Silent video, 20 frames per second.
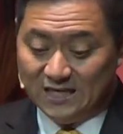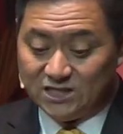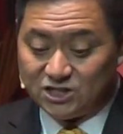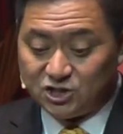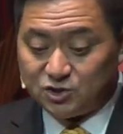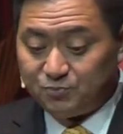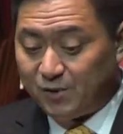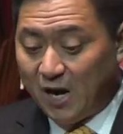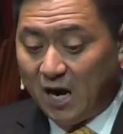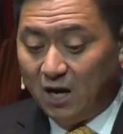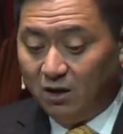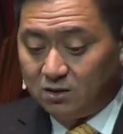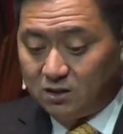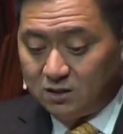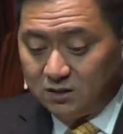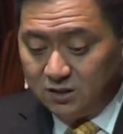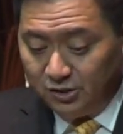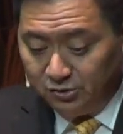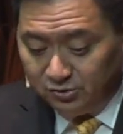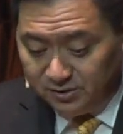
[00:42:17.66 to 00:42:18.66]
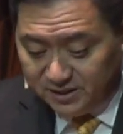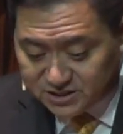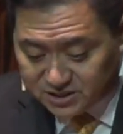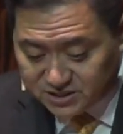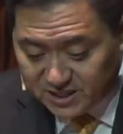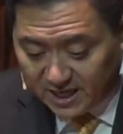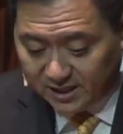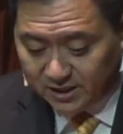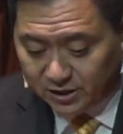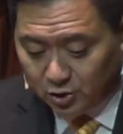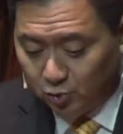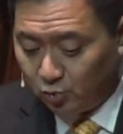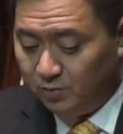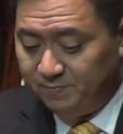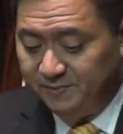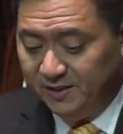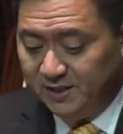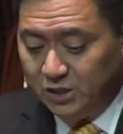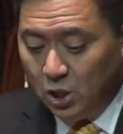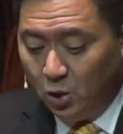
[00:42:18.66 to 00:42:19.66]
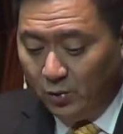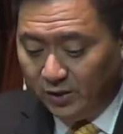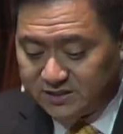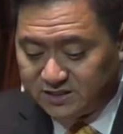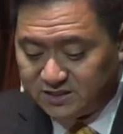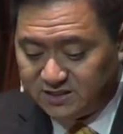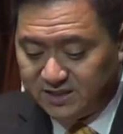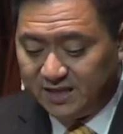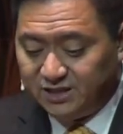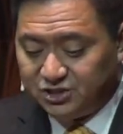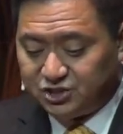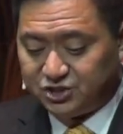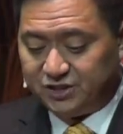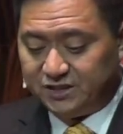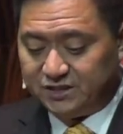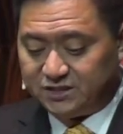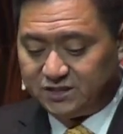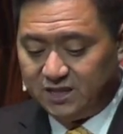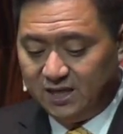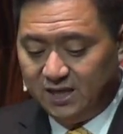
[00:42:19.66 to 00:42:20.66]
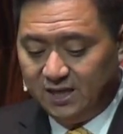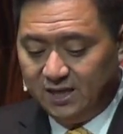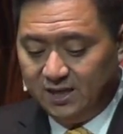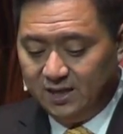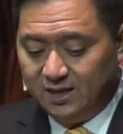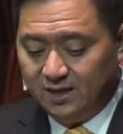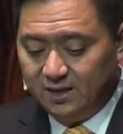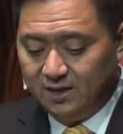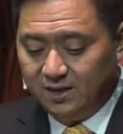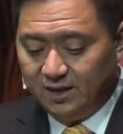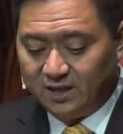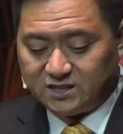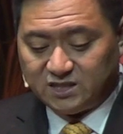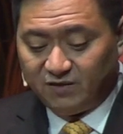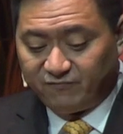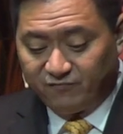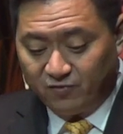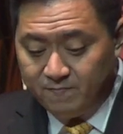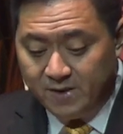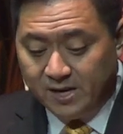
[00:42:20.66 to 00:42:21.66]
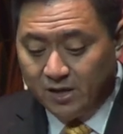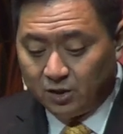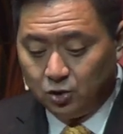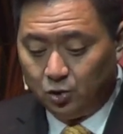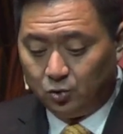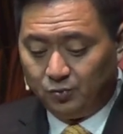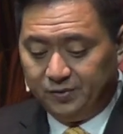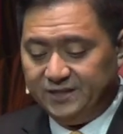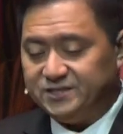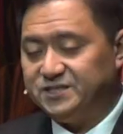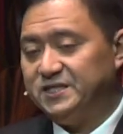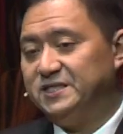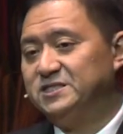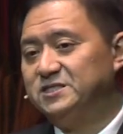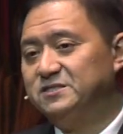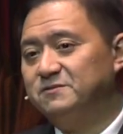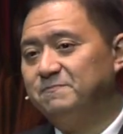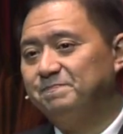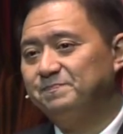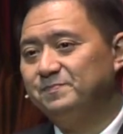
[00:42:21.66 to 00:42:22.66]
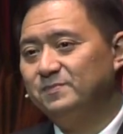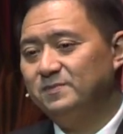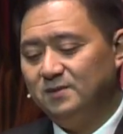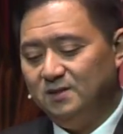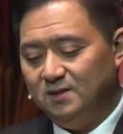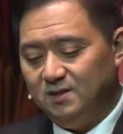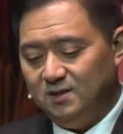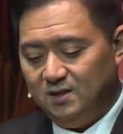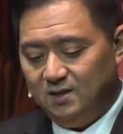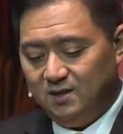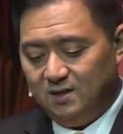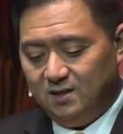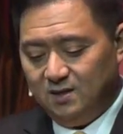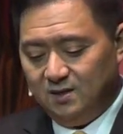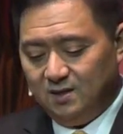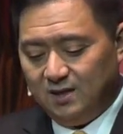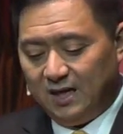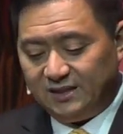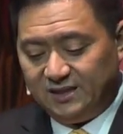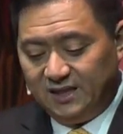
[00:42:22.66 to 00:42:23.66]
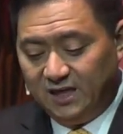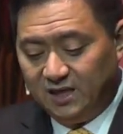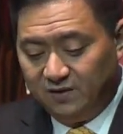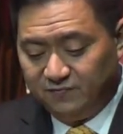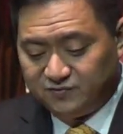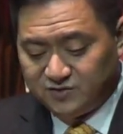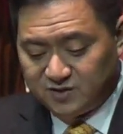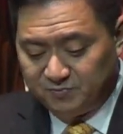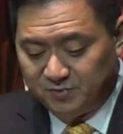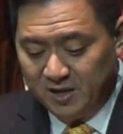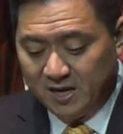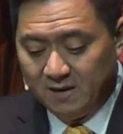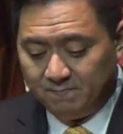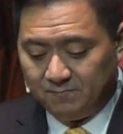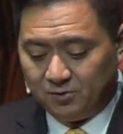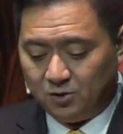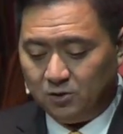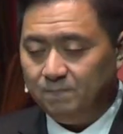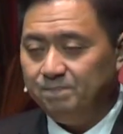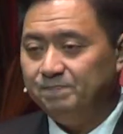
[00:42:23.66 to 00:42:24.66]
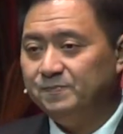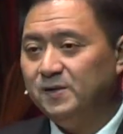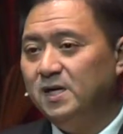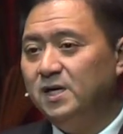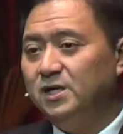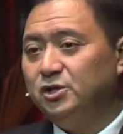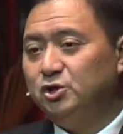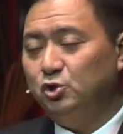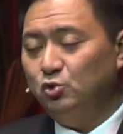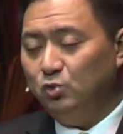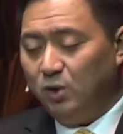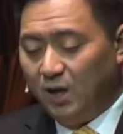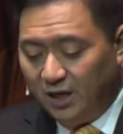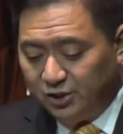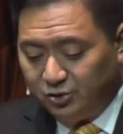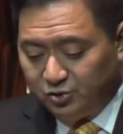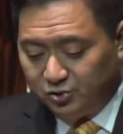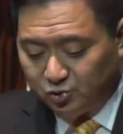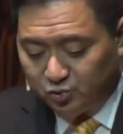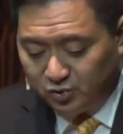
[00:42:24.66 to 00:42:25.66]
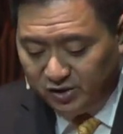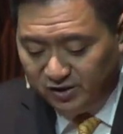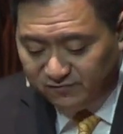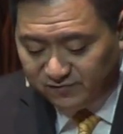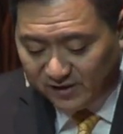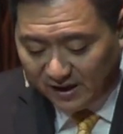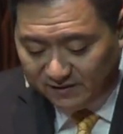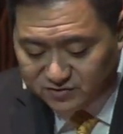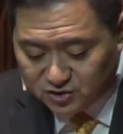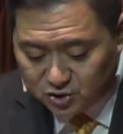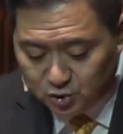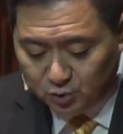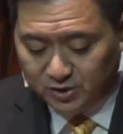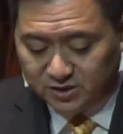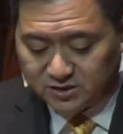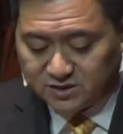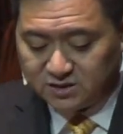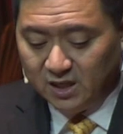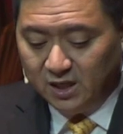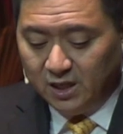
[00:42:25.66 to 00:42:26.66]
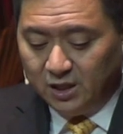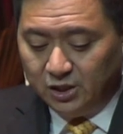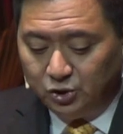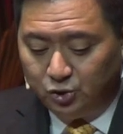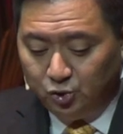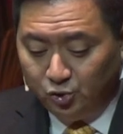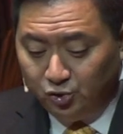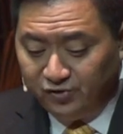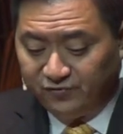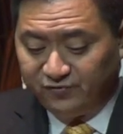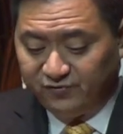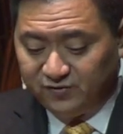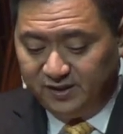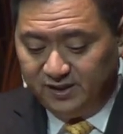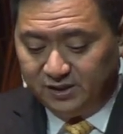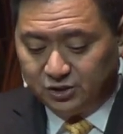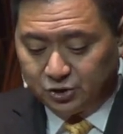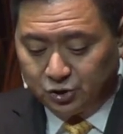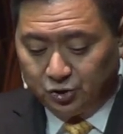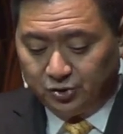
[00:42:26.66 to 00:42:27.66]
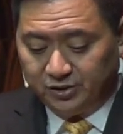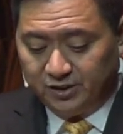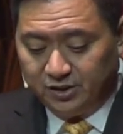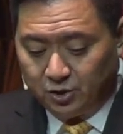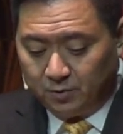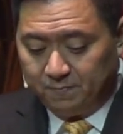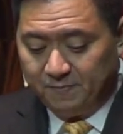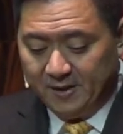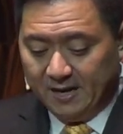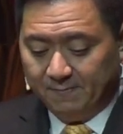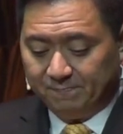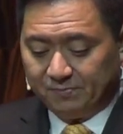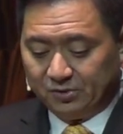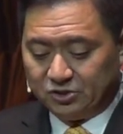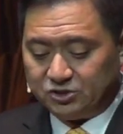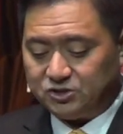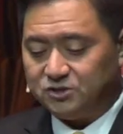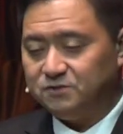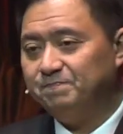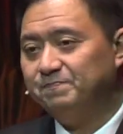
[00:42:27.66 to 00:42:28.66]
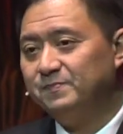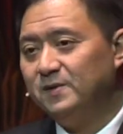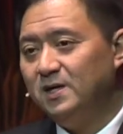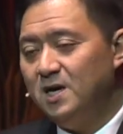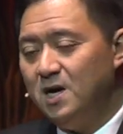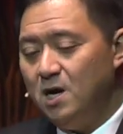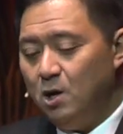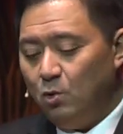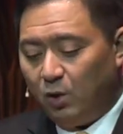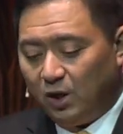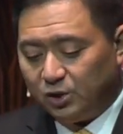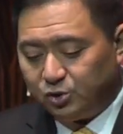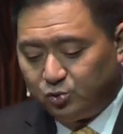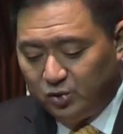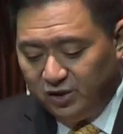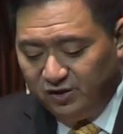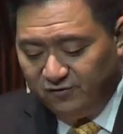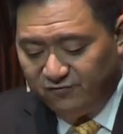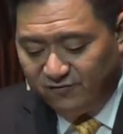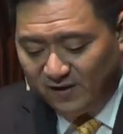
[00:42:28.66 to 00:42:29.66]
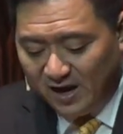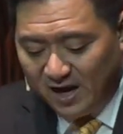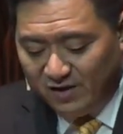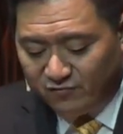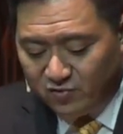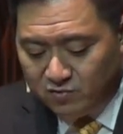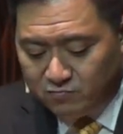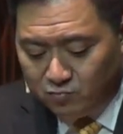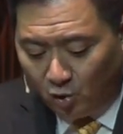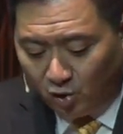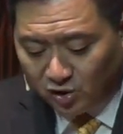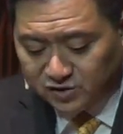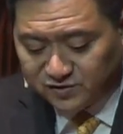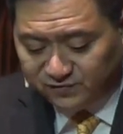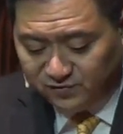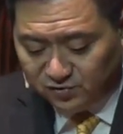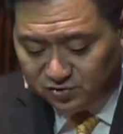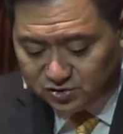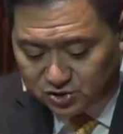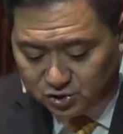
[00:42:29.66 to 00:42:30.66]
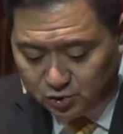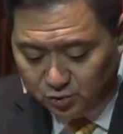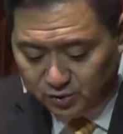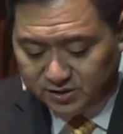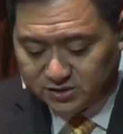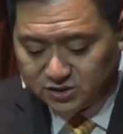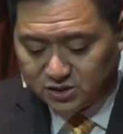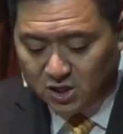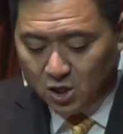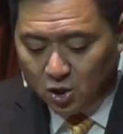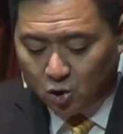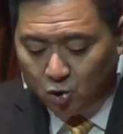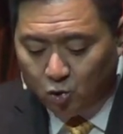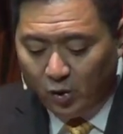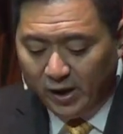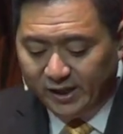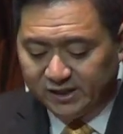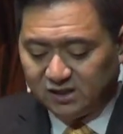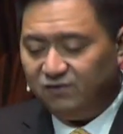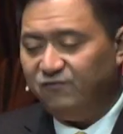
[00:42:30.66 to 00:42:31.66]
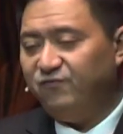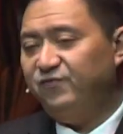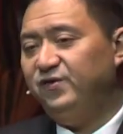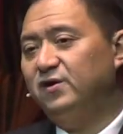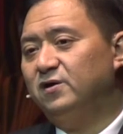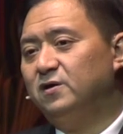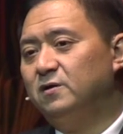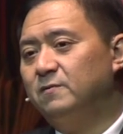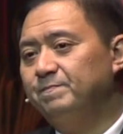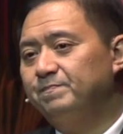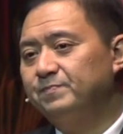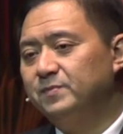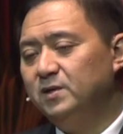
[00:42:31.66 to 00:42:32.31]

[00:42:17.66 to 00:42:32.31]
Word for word: Sproul clearly stated there would be no extensions except for medical reasons. At the end of September, 225 students dutifully turned in their papers, while 25 remorseful students quaked in fear.